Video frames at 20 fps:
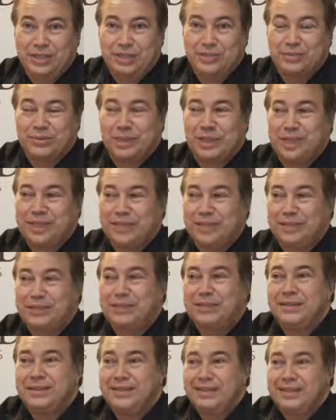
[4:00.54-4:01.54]
they're
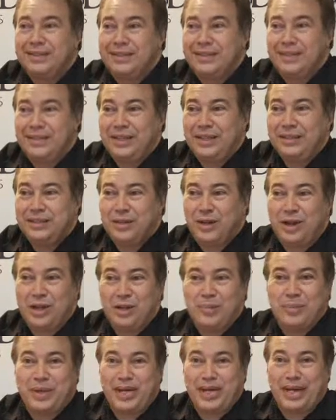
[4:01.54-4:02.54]
running, it's
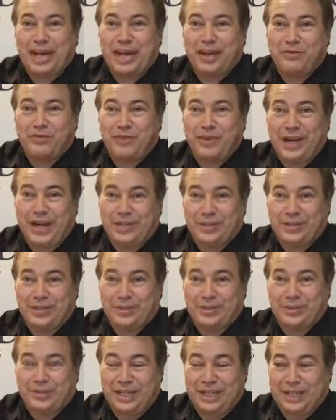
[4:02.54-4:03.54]
all about how fast
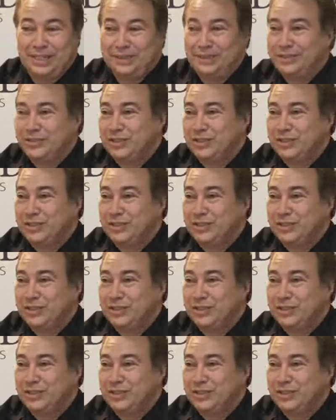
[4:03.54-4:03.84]
they're running.